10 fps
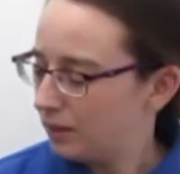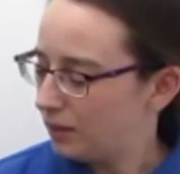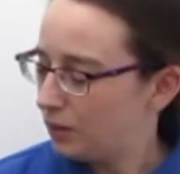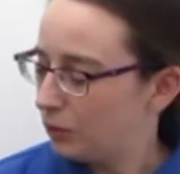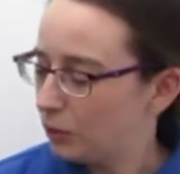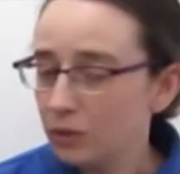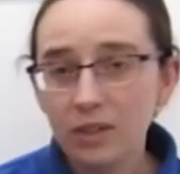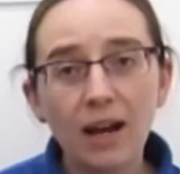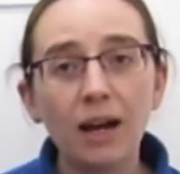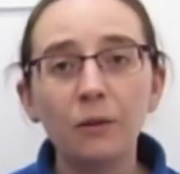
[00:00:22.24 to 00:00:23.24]
you're not
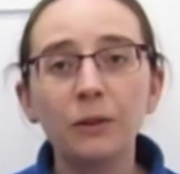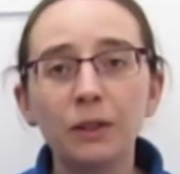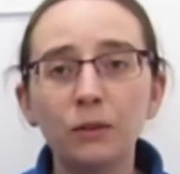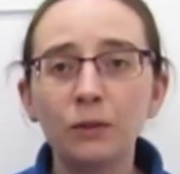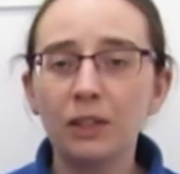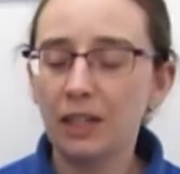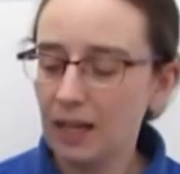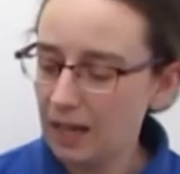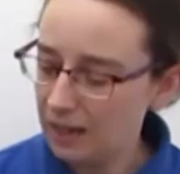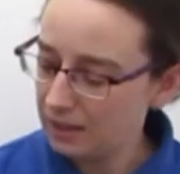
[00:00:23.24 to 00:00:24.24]
towering over the
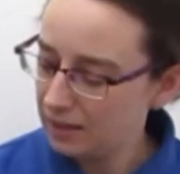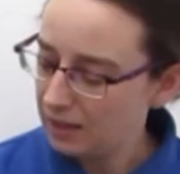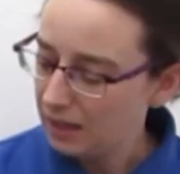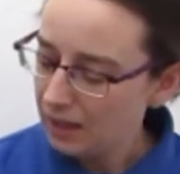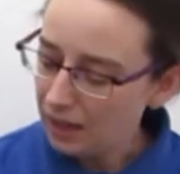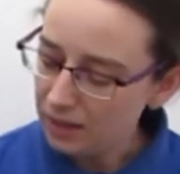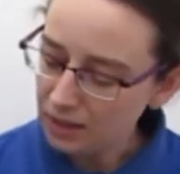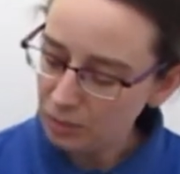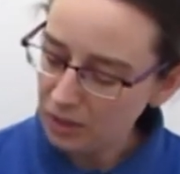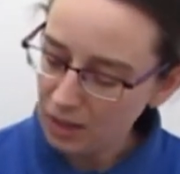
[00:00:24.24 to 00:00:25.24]
cat, and
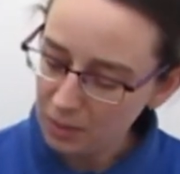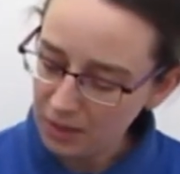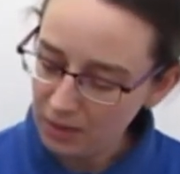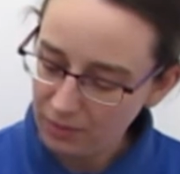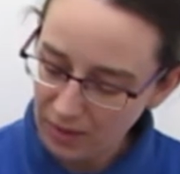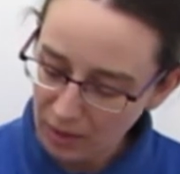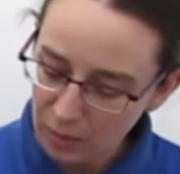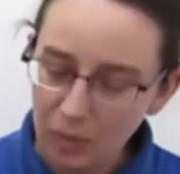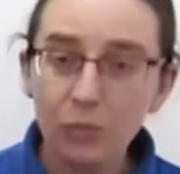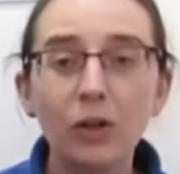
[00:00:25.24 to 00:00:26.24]
sometimes they feel a
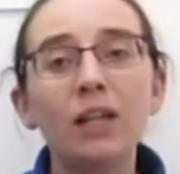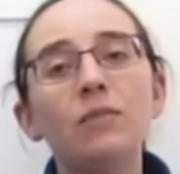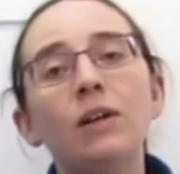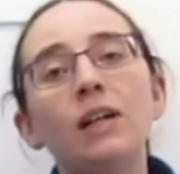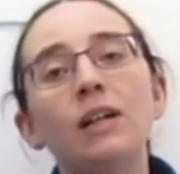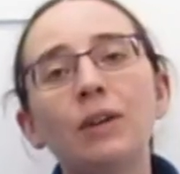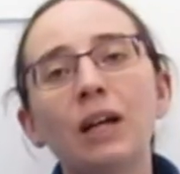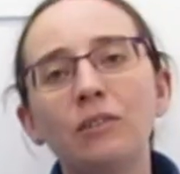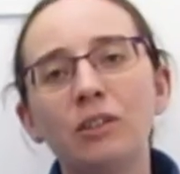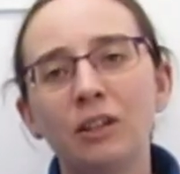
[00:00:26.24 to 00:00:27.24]
bit braver
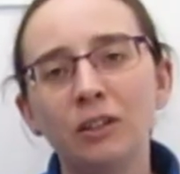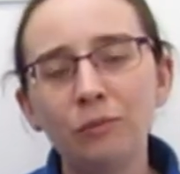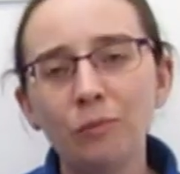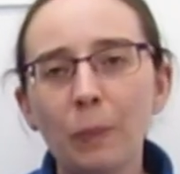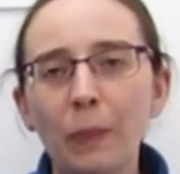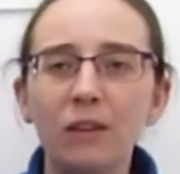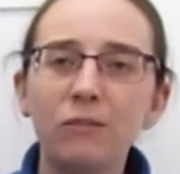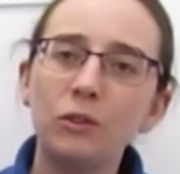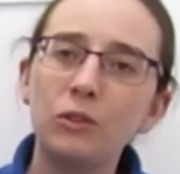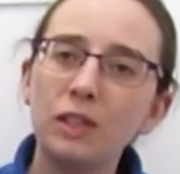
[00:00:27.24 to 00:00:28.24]
around you if
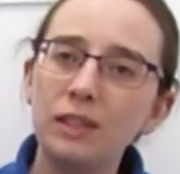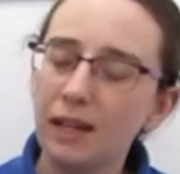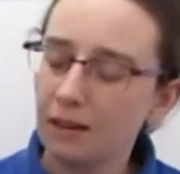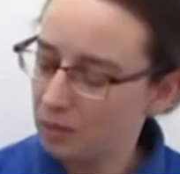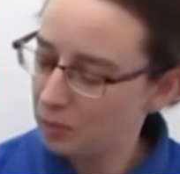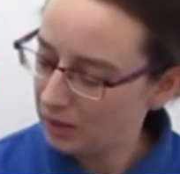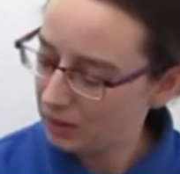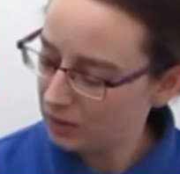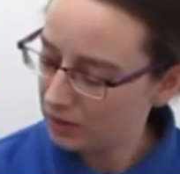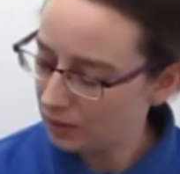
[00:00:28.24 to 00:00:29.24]
you sit down and make
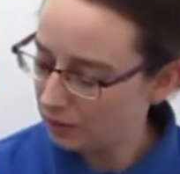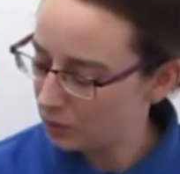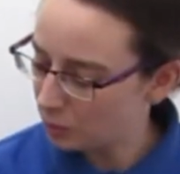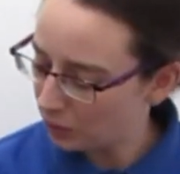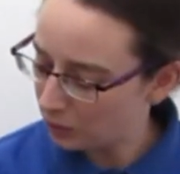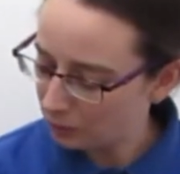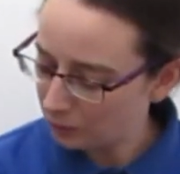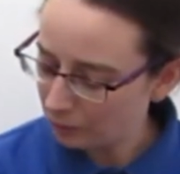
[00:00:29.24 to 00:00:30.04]
yourself small.